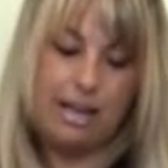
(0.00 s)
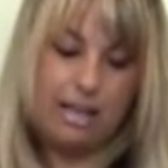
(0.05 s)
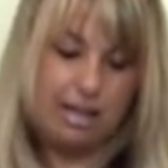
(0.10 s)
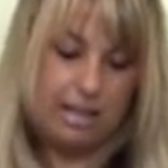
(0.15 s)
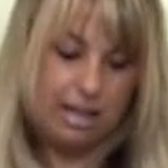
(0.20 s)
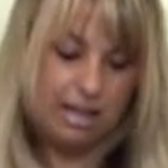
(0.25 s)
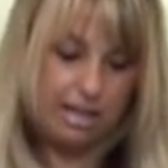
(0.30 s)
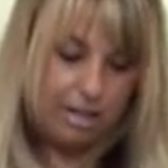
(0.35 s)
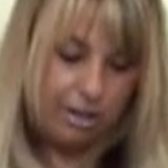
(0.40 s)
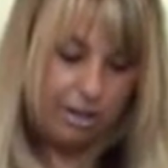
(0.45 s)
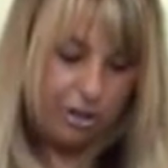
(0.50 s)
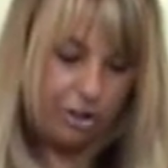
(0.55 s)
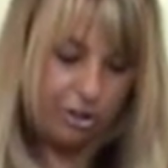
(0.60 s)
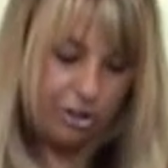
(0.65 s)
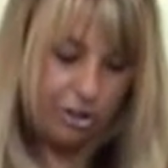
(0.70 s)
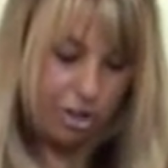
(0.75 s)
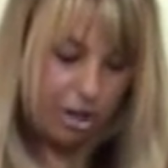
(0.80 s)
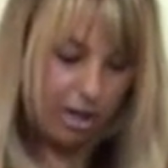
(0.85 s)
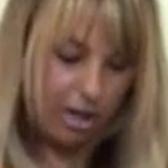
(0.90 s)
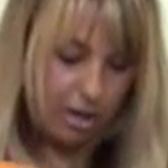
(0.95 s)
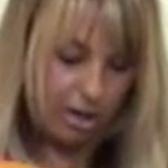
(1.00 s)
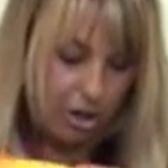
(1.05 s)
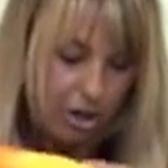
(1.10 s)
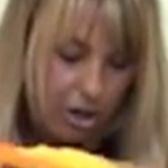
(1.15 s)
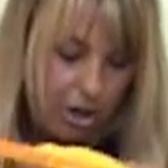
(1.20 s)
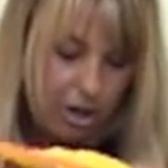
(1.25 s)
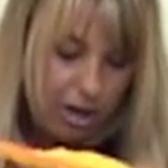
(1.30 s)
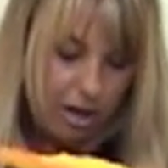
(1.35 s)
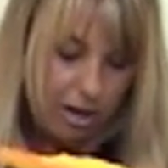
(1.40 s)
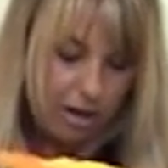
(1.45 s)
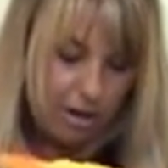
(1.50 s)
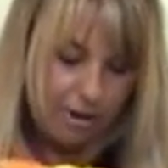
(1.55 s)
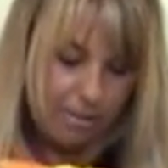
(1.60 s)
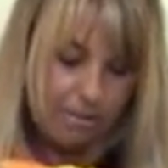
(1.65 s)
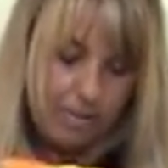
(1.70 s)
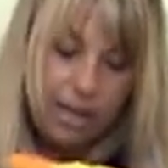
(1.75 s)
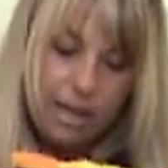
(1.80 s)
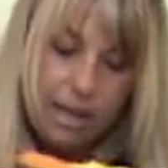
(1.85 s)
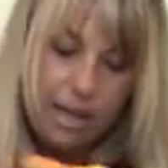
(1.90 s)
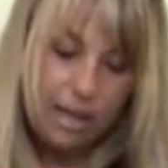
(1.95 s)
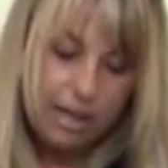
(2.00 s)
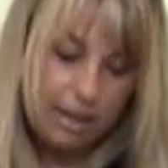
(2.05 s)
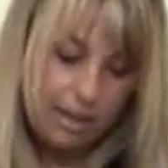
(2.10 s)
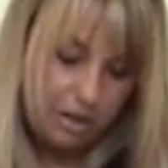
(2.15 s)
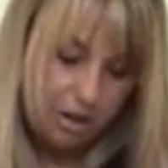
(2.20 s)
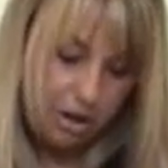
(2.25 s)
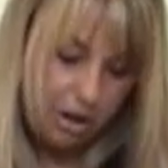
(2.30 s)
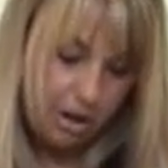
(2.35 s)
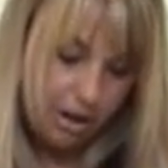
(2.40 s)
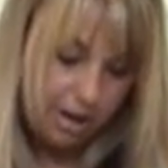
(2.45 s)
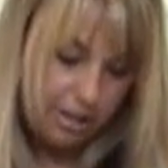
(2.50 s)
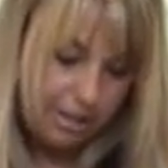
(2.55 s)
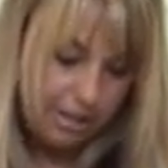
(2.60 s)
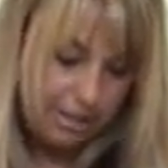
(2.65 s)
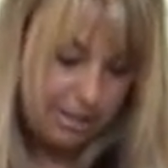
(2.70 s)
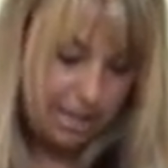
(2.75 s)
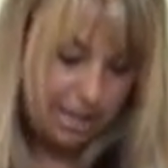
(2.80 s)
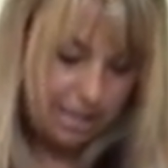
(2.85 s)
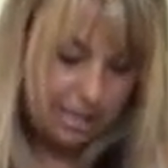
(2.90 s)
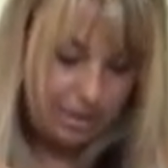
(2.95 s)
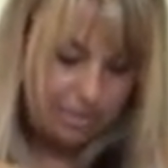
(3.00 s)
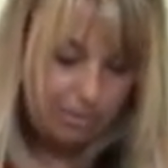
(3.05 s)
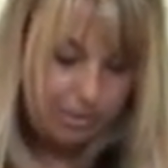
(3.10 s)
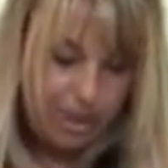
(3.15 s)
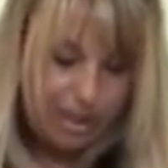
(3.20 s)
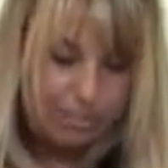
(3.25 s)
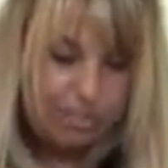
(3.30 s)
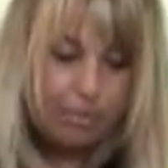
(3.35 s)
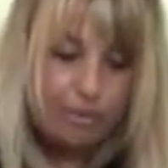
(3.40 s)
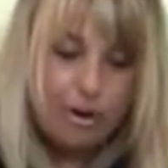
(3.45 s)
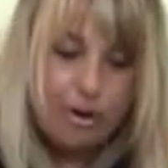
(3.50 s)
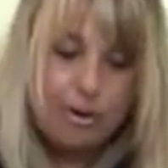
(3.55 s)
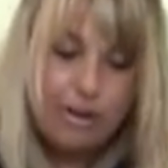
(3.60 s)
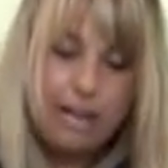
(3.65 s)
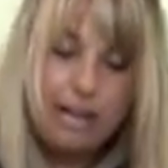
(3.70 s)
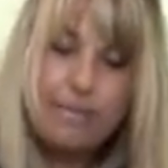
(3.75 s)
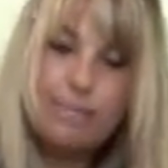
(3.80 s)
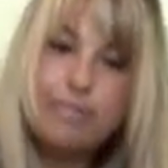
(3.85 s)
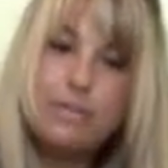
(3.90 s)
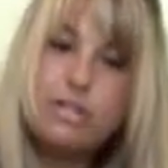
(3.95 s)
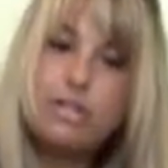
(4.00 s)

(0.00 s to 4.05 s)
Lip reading: And then you draw a card, and the card says pepperoni.